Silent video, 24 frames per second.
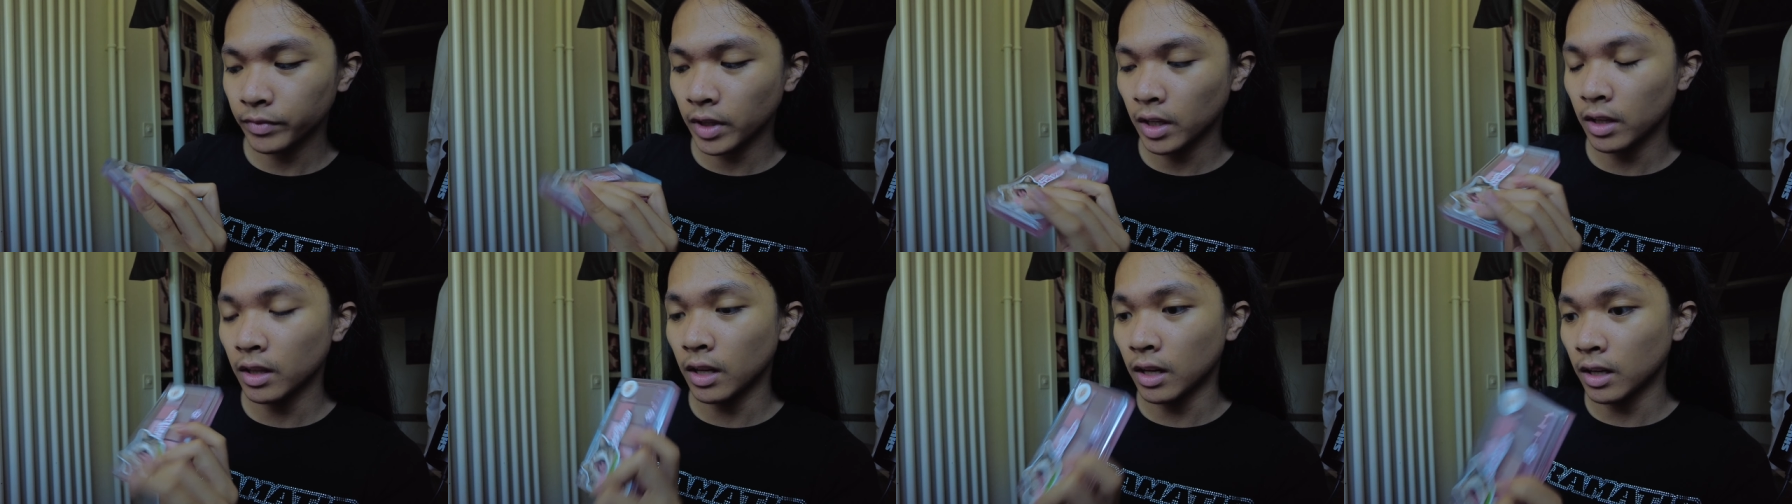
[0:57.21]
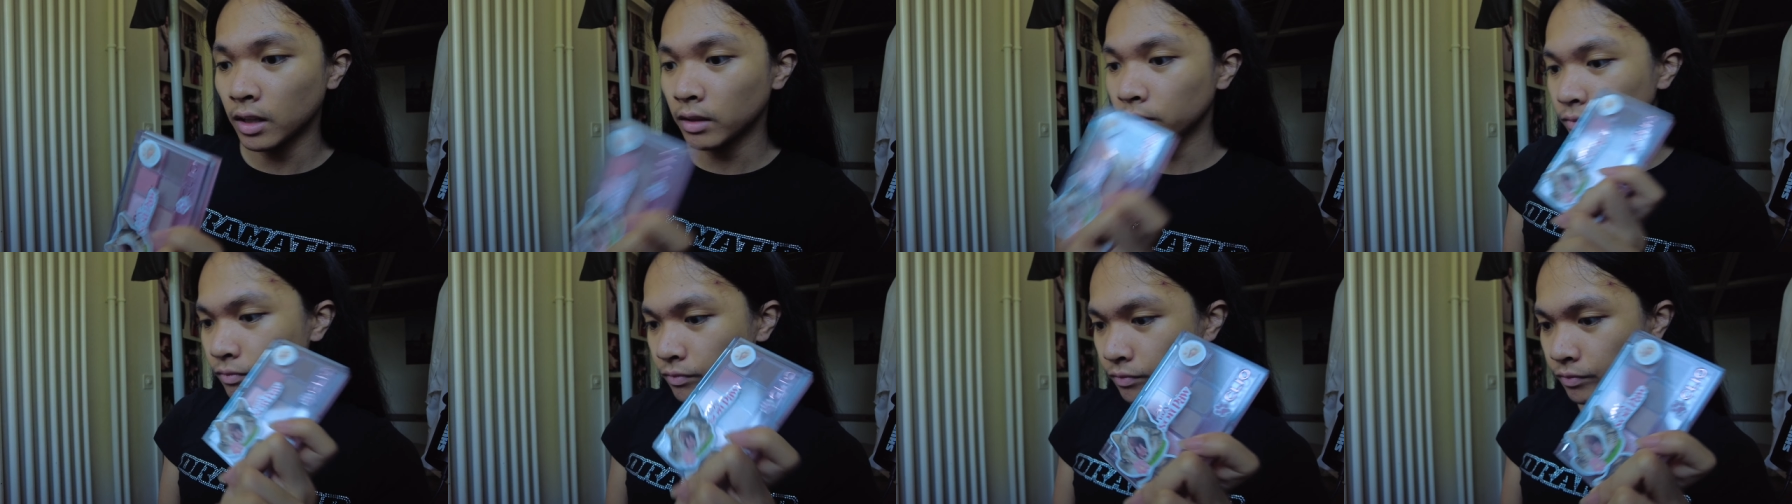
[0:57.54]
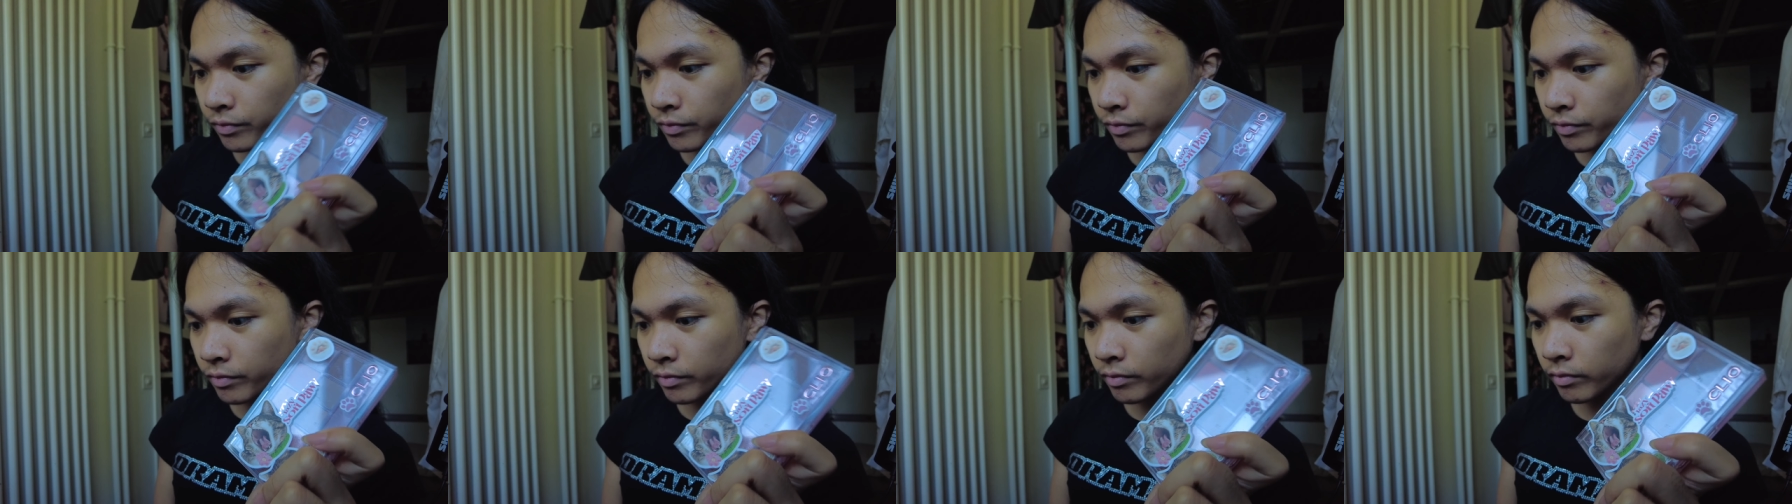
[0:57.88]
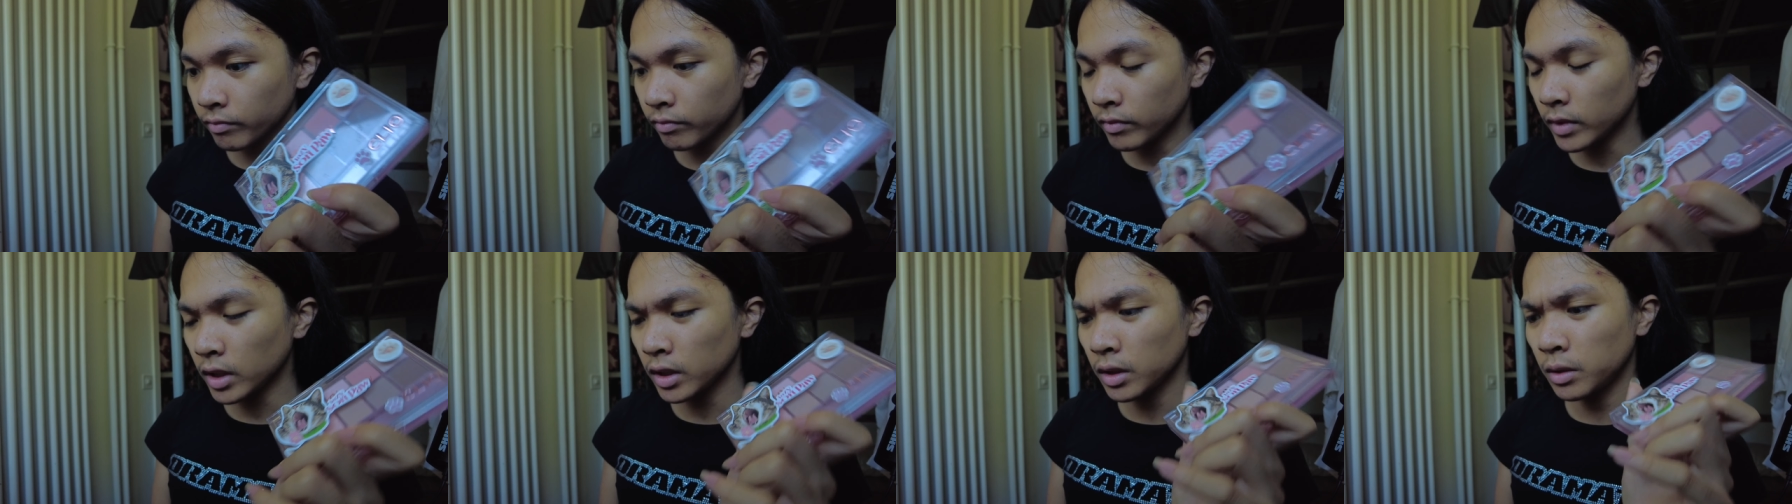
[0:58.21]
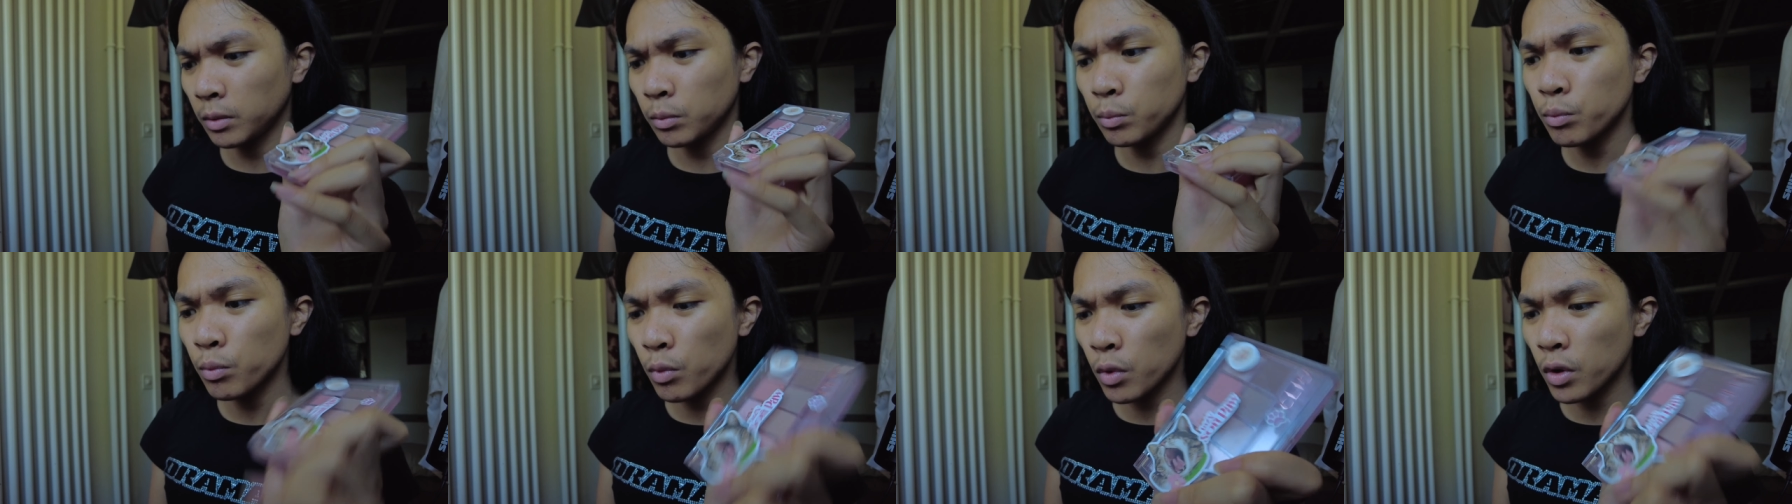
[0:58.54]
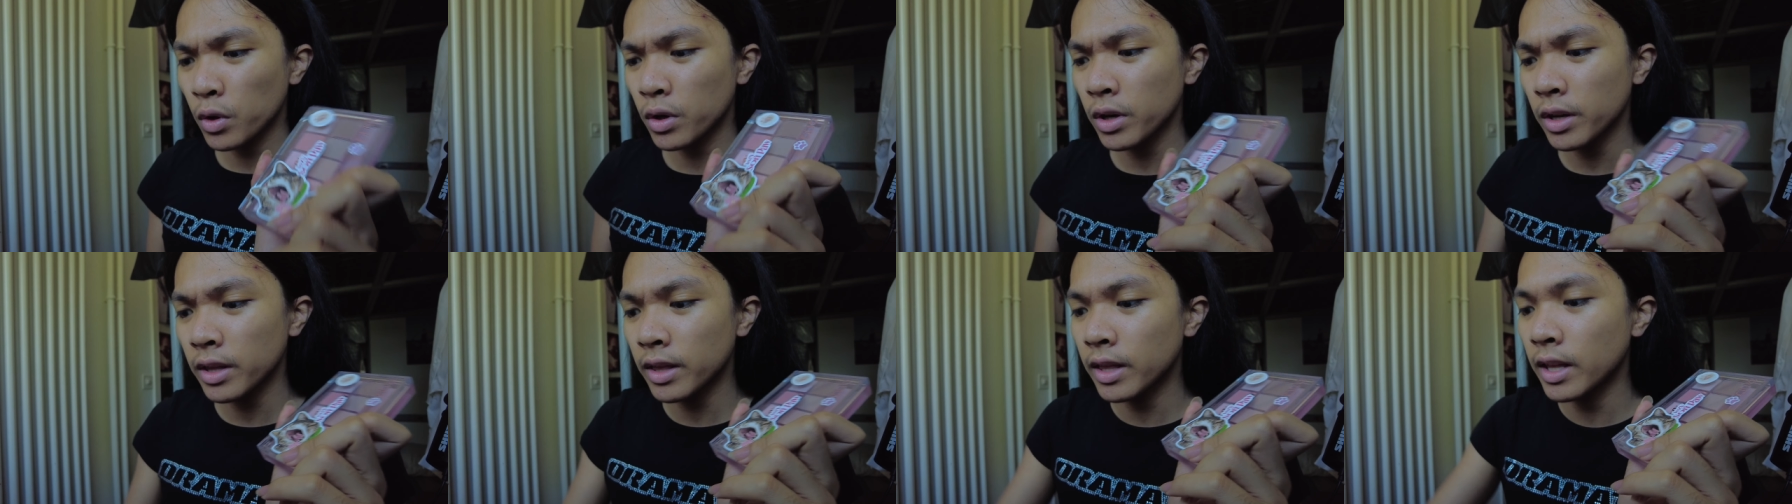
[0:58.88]
a lot,
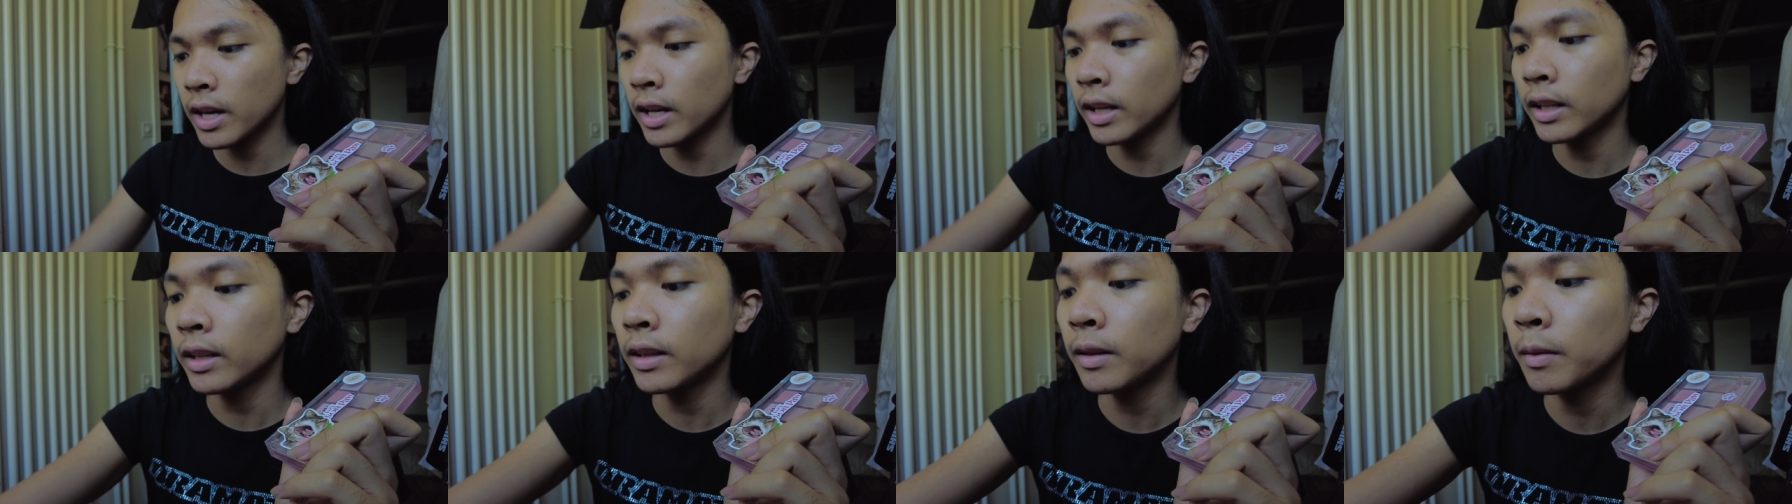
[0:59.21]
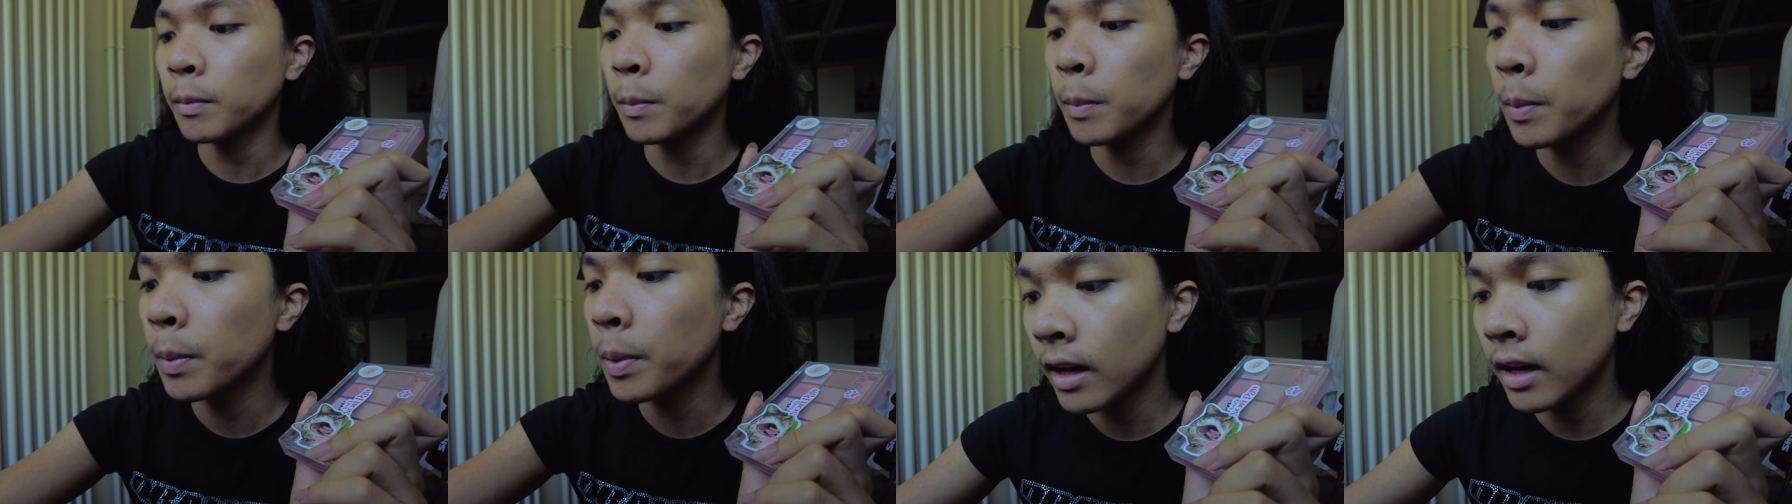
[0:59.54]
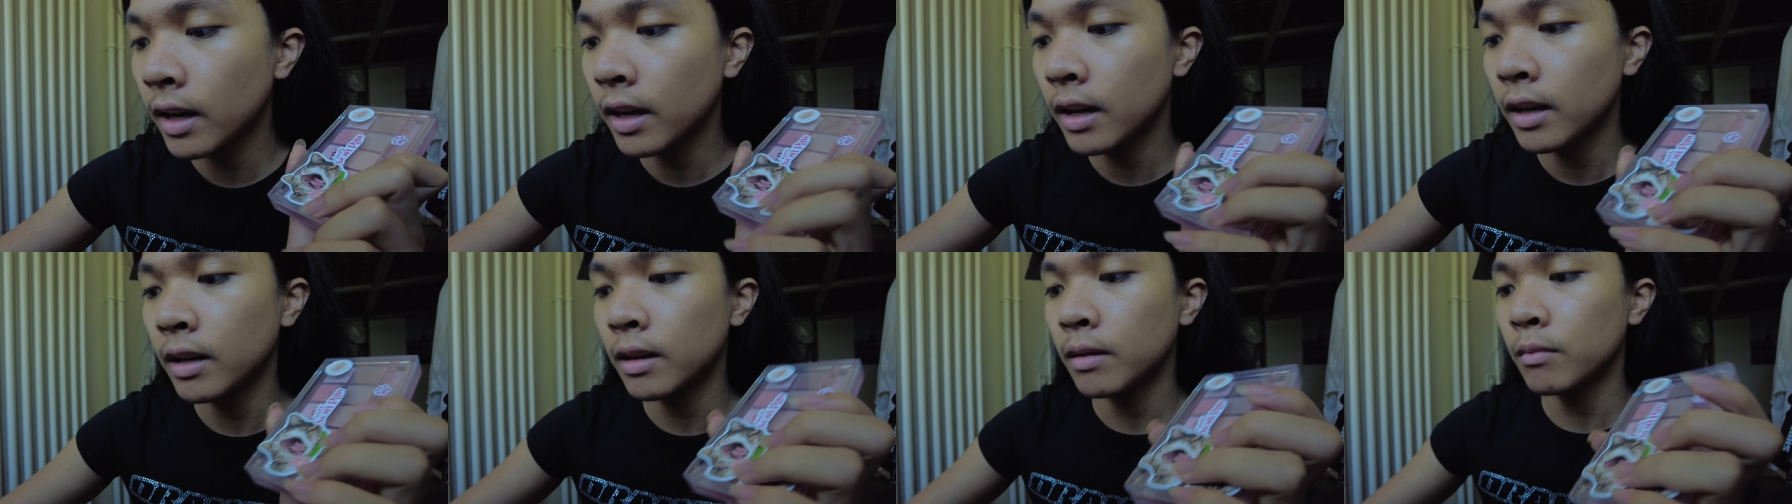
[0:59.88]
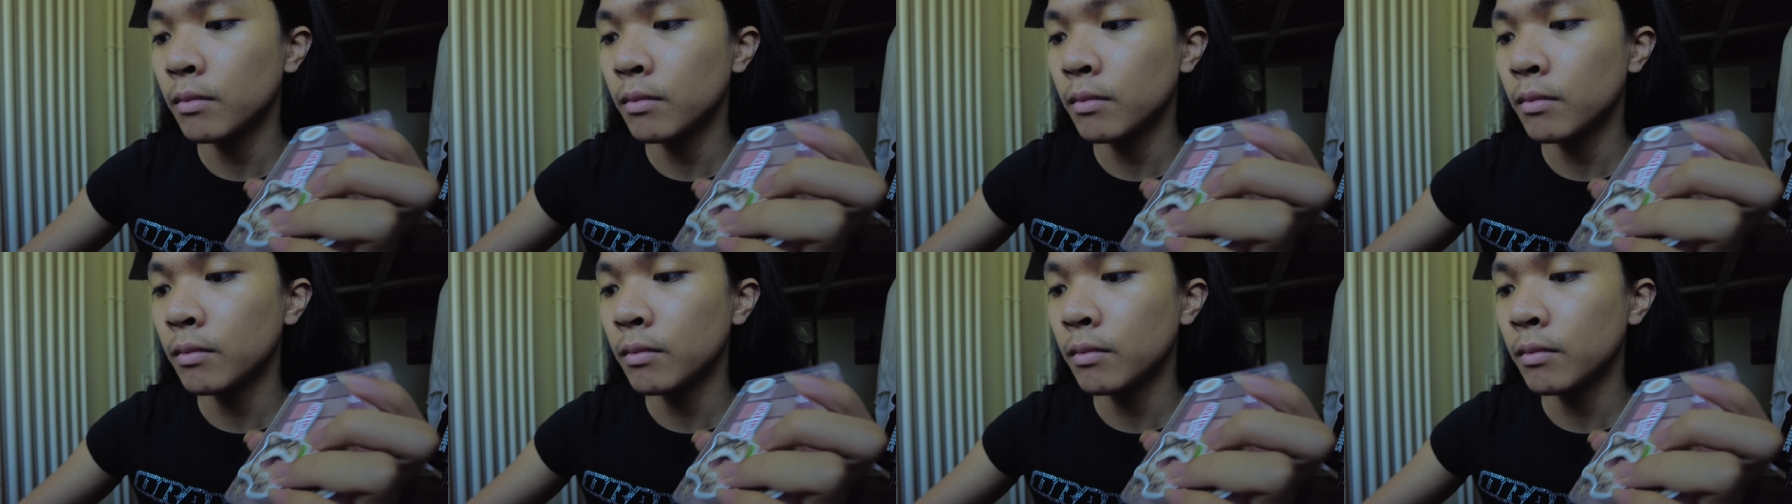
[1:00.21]
more than uh,